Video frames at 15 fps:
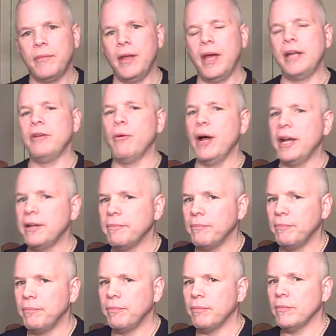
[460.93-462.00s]
Anyway,
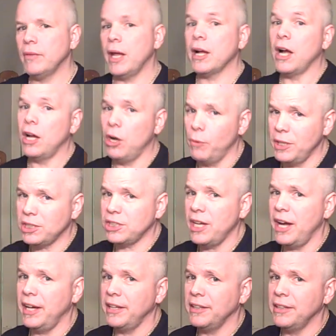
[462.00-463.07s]
like I always
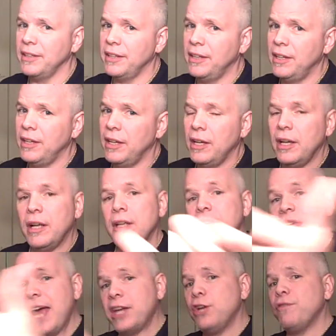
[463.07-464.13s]
say,
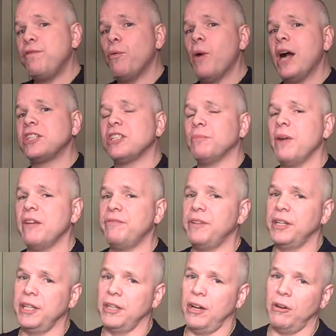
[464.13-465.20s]
thank you for watching my
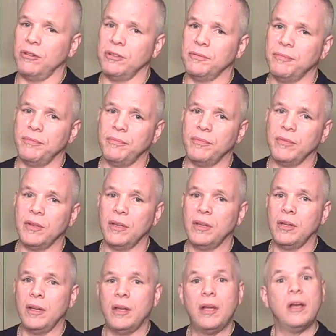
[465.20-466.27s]
video.
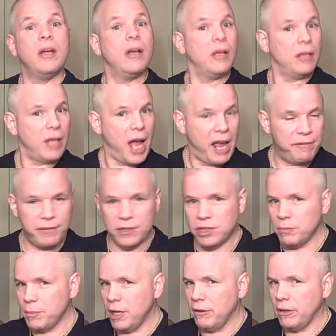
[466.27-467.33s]
Life is
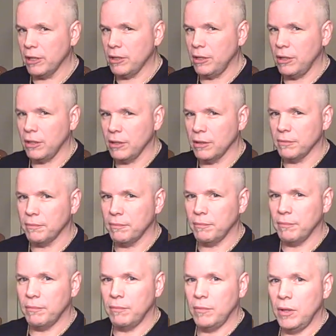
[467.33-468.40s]
a miracle.
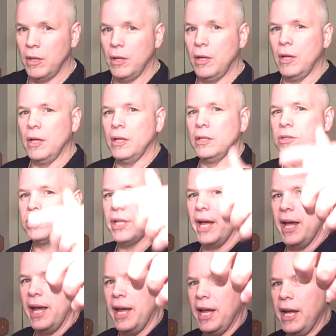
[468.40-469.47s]

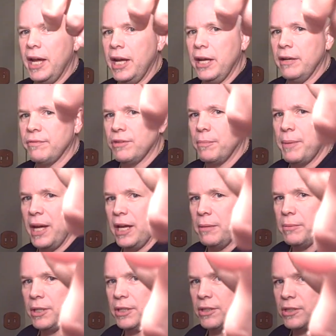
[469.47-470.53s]
Save the
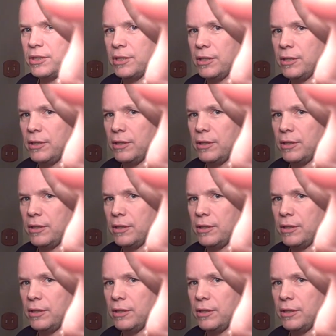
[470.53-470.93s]
babies.